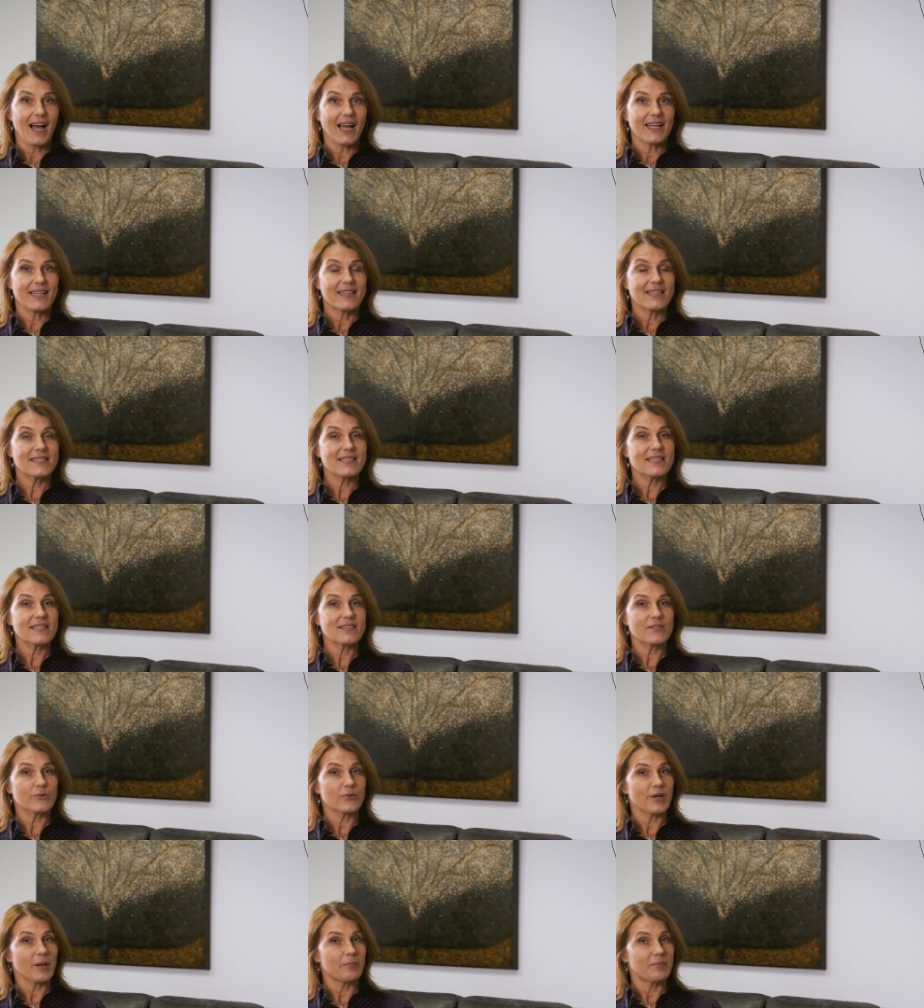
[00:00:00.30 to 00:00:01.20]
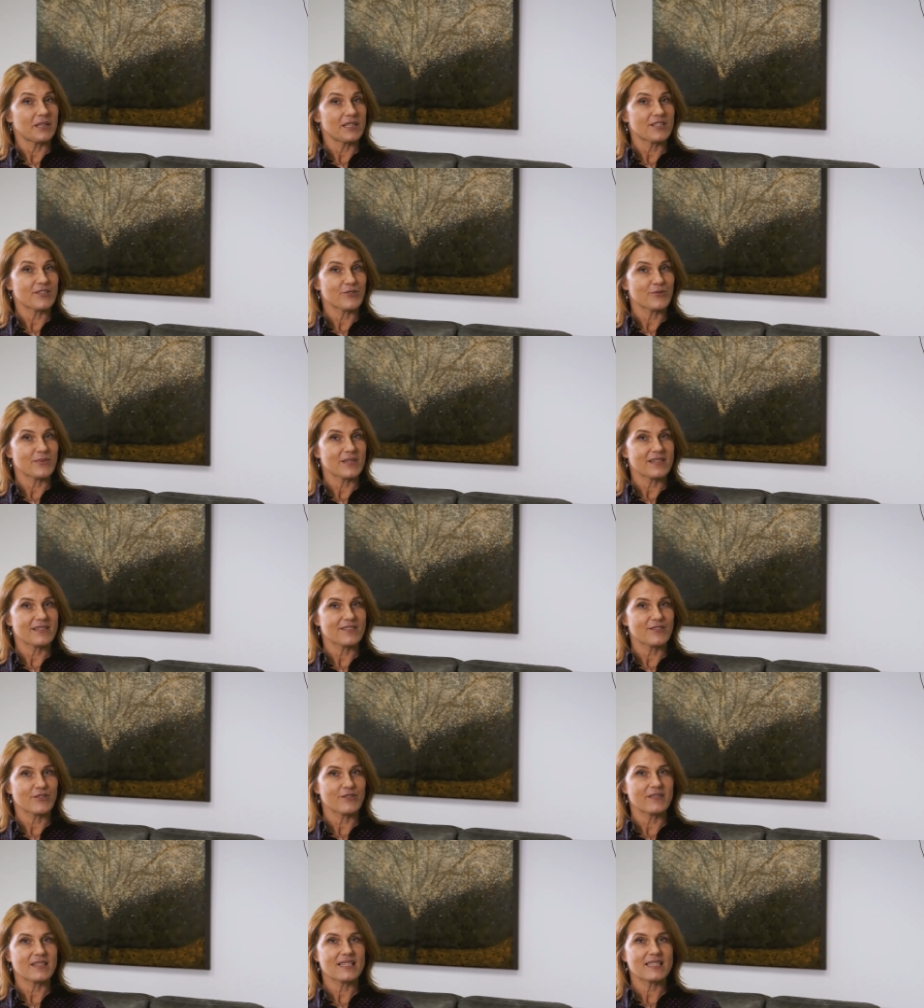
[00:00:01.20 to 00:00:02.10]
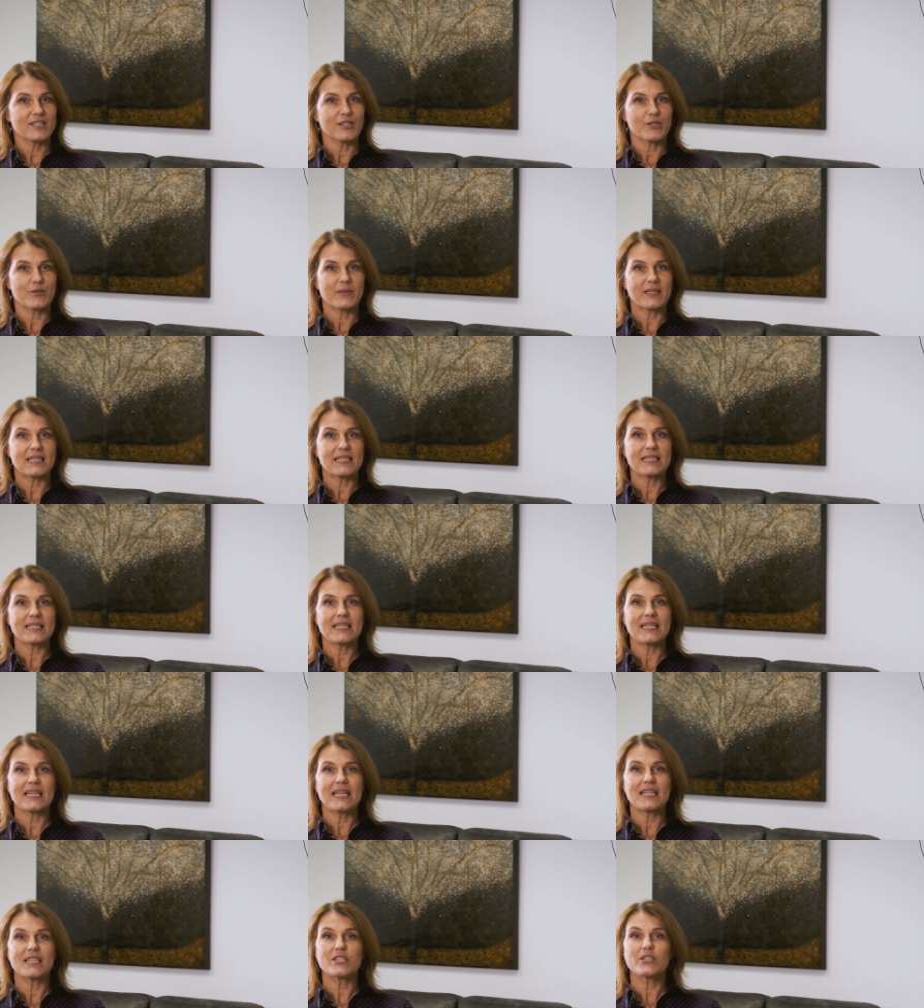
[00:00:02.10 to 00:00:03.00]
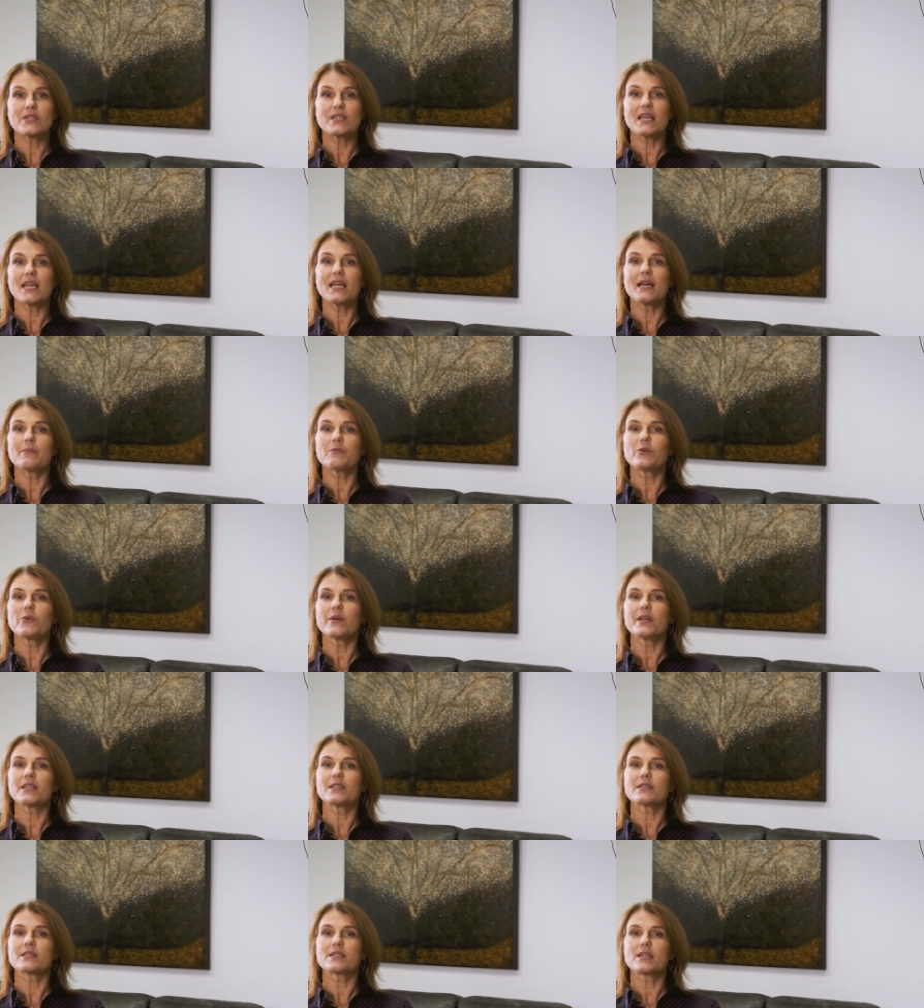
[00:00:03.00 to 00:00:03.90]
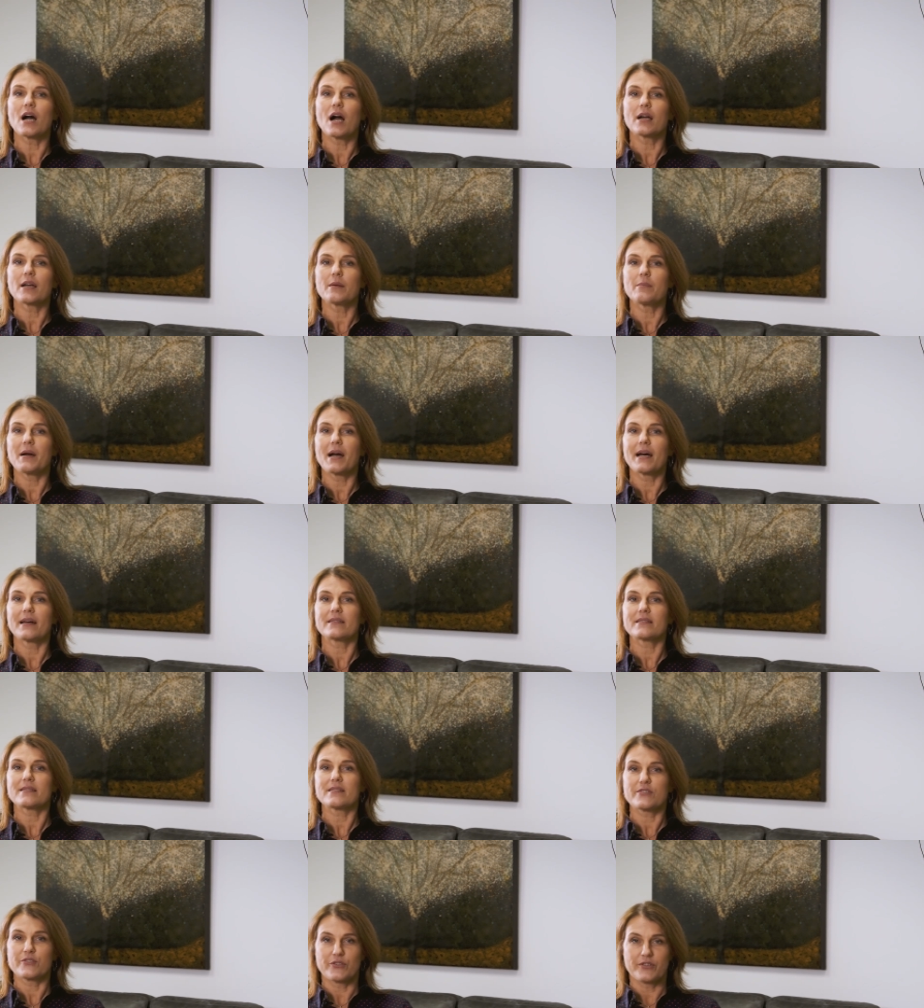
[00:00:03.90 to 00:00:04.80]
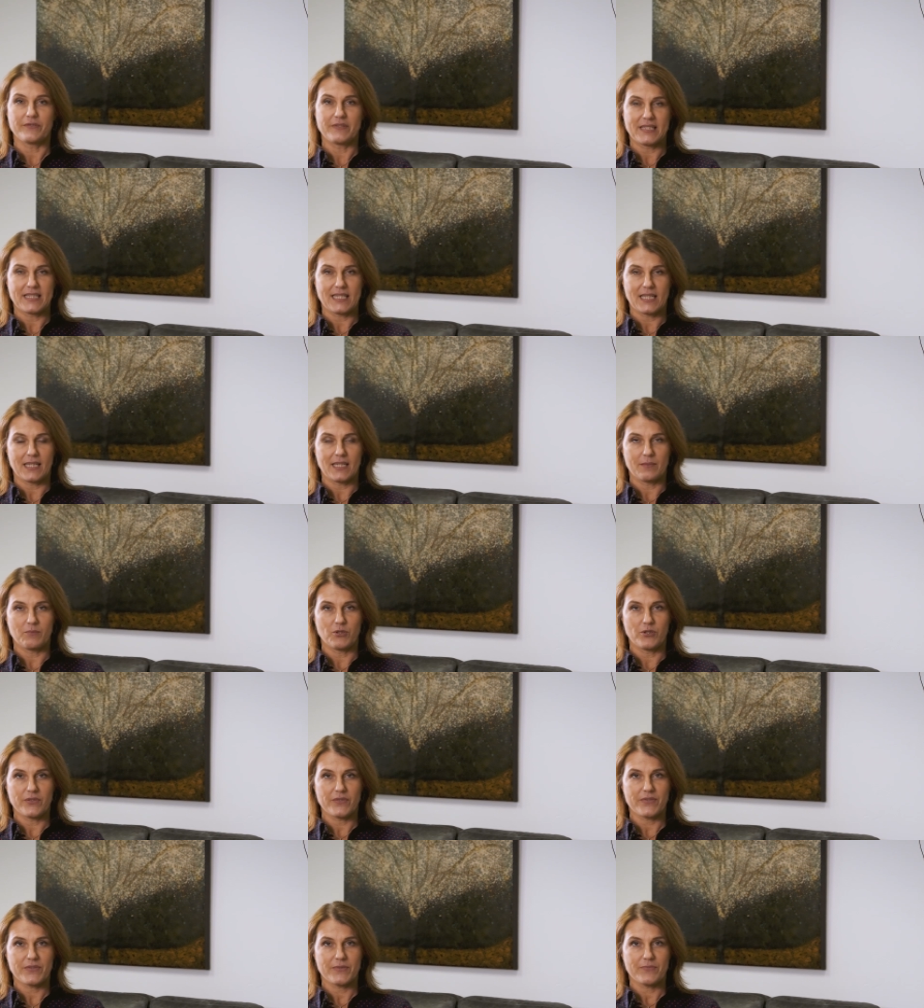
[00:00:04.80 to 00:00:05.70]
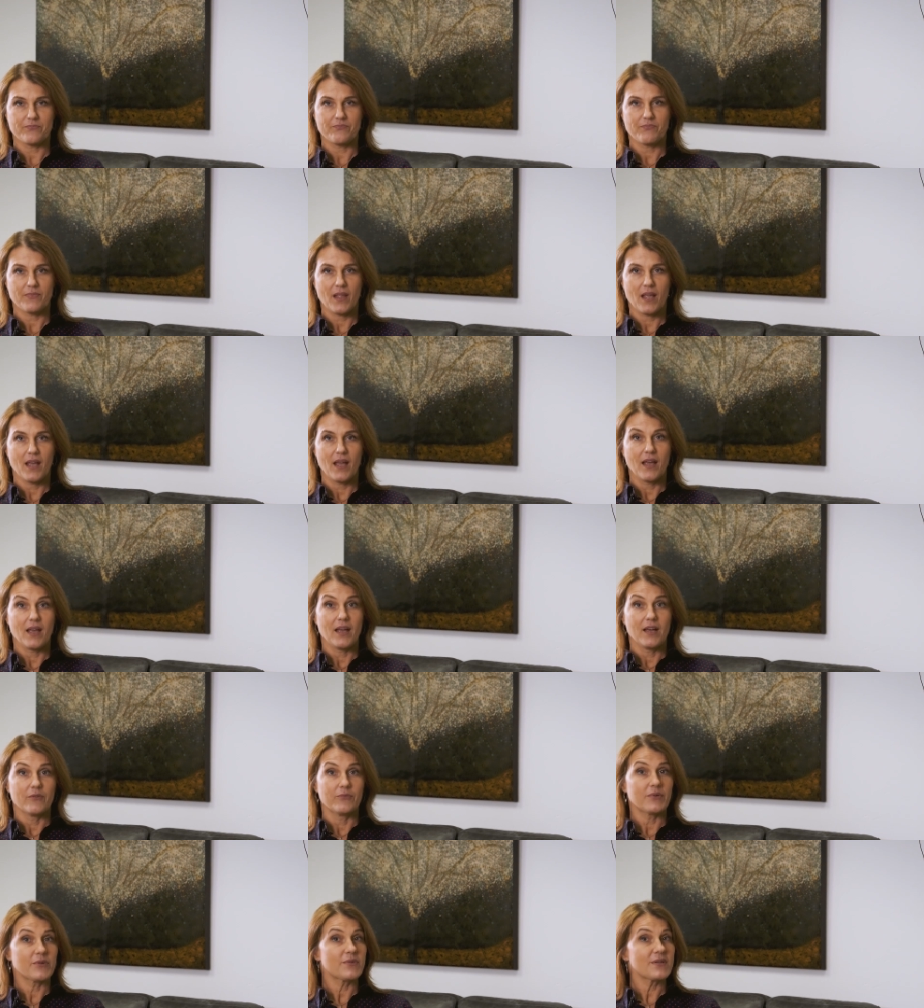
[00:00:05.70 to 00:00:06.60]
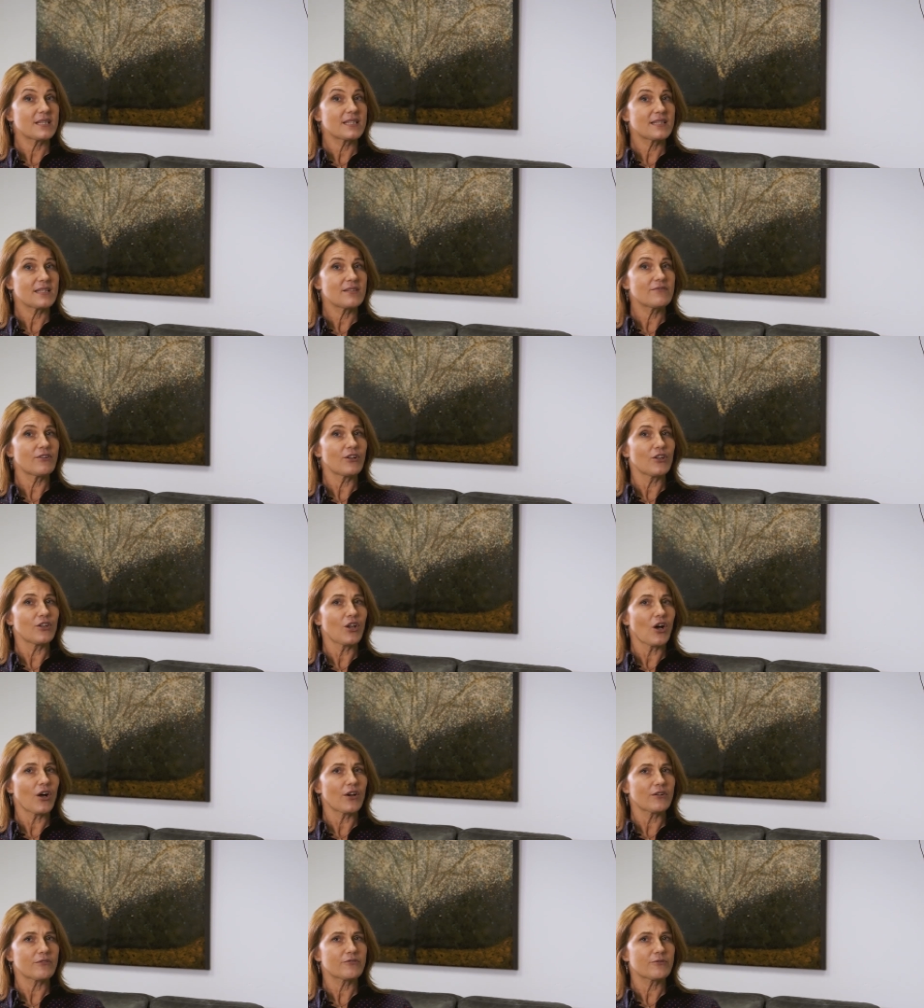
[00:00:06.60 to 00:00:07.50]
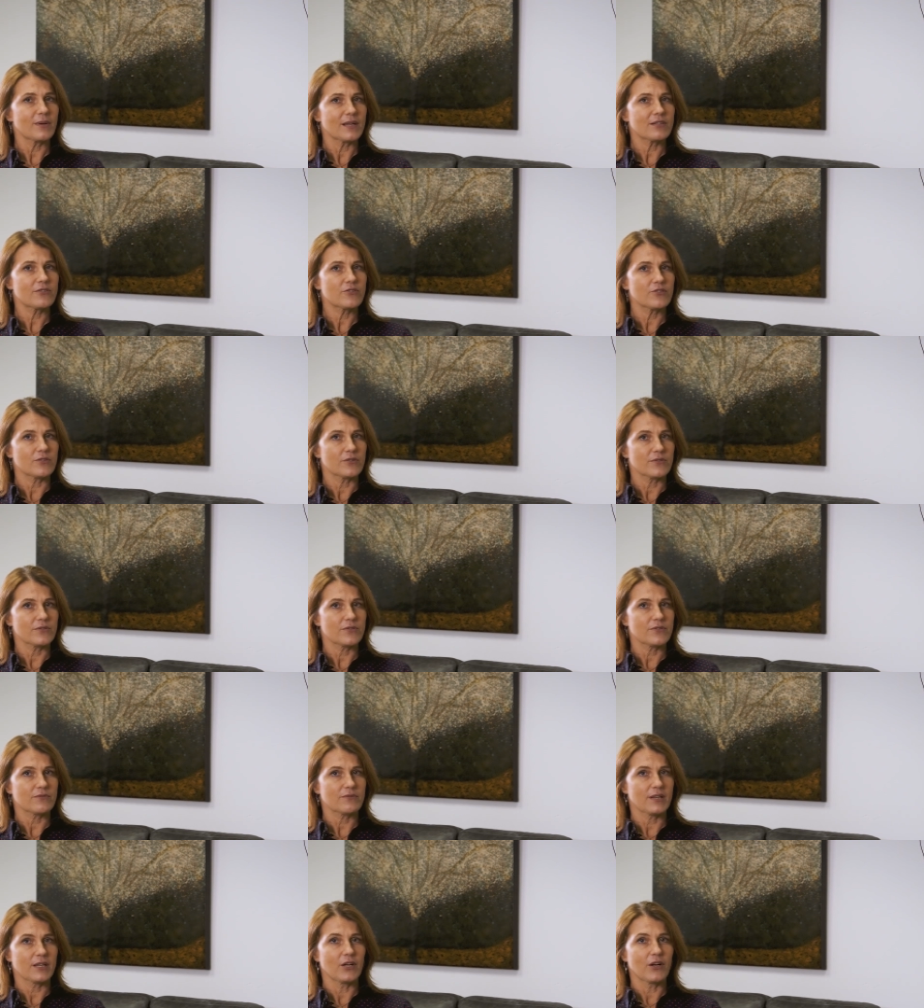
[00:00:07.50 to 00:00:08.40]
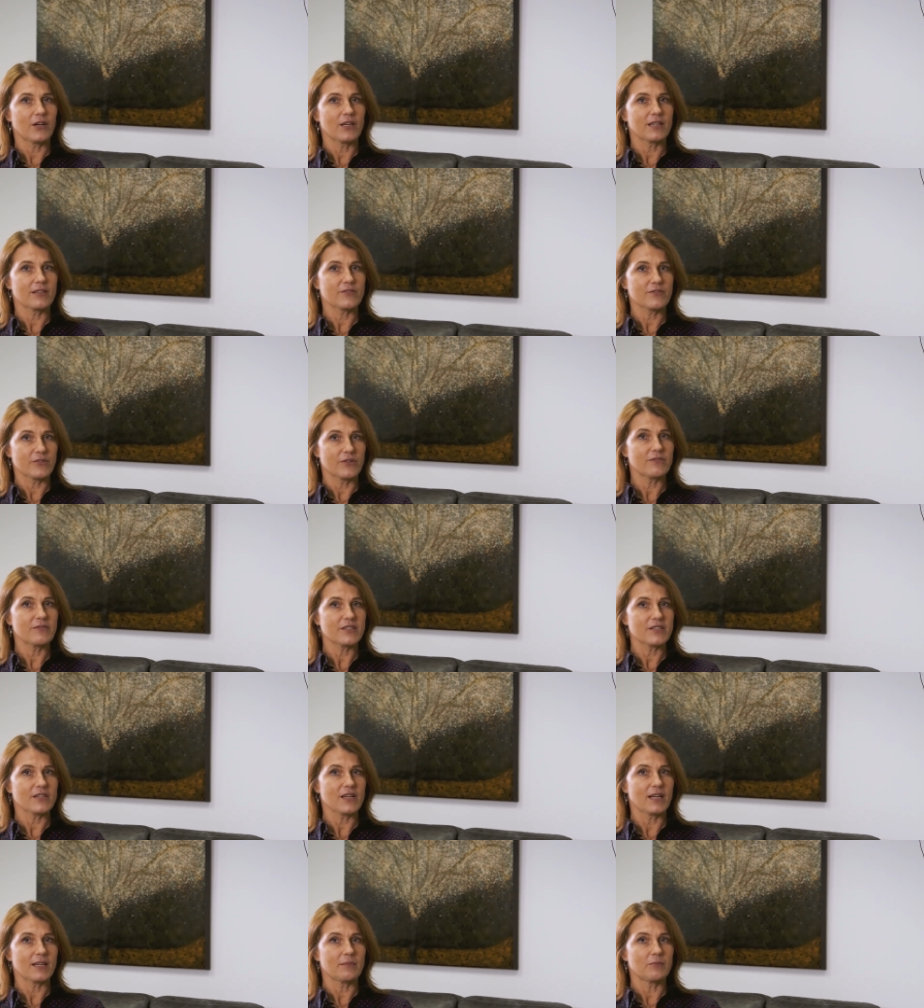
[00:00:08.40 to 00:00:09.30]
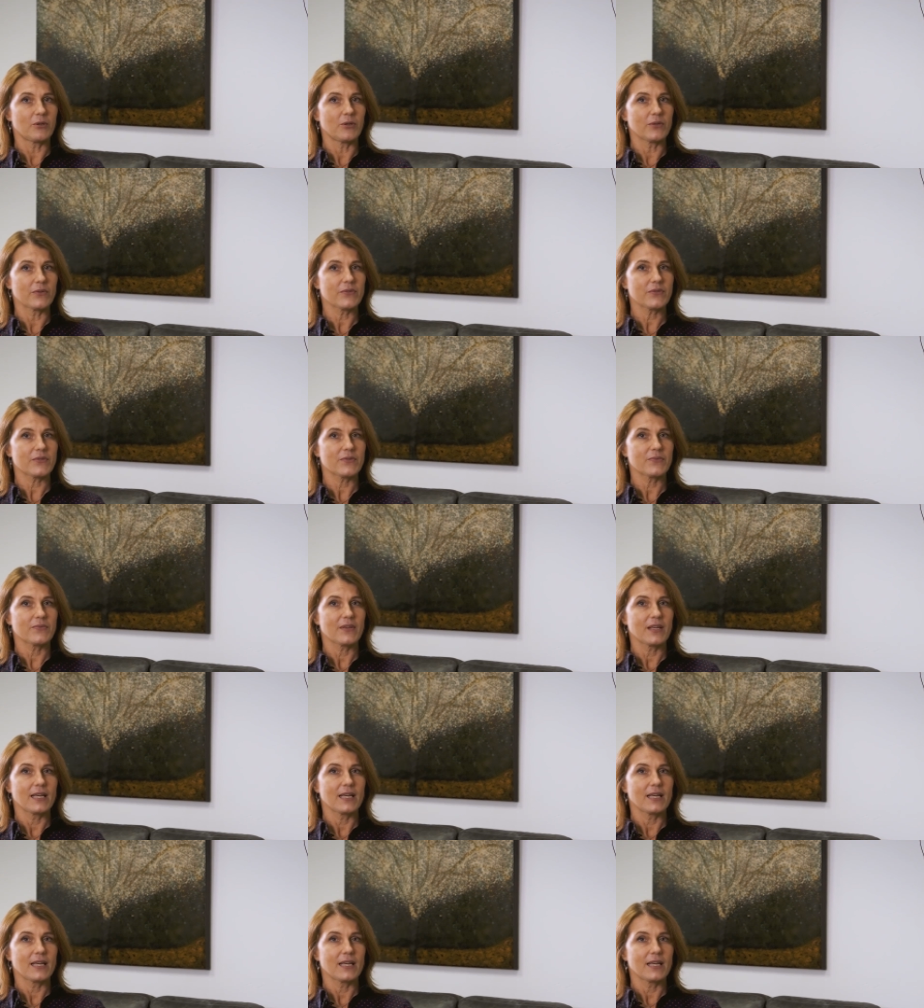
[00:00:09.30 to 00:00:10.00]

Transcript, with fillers: Hi, this is Dora Pinter with Service Star Realty, and today I'm going to talk about service animals. We receive a lot of questions regarding service animals.